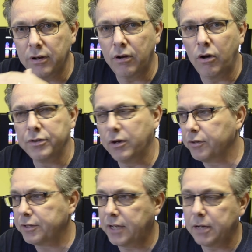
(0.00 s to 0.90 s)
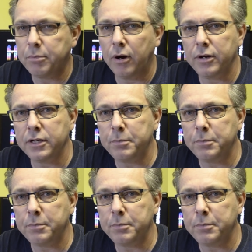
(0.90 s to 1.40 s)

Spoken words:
All the dead bodies